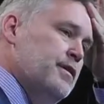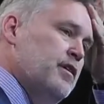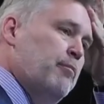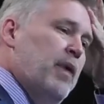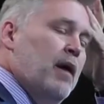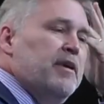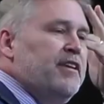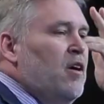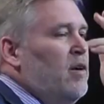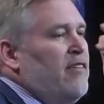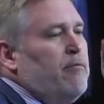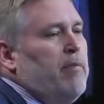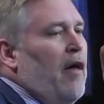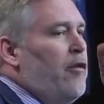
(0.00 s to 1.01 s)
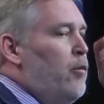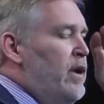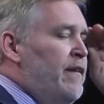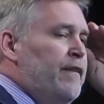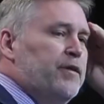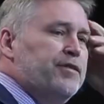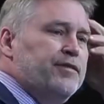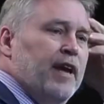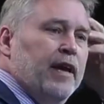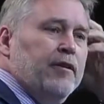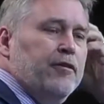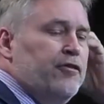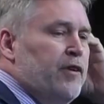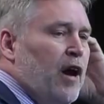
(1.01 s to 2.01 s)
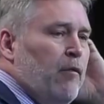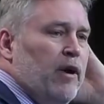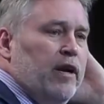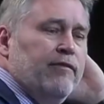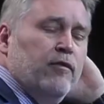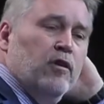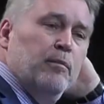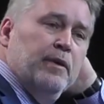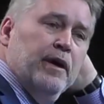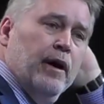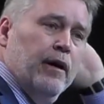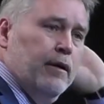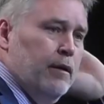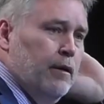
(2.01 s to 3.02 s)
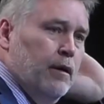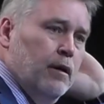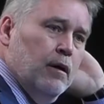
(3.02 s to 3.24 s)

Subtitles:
She said, baby, don't even bother reading those standards. You're not ready for them yet.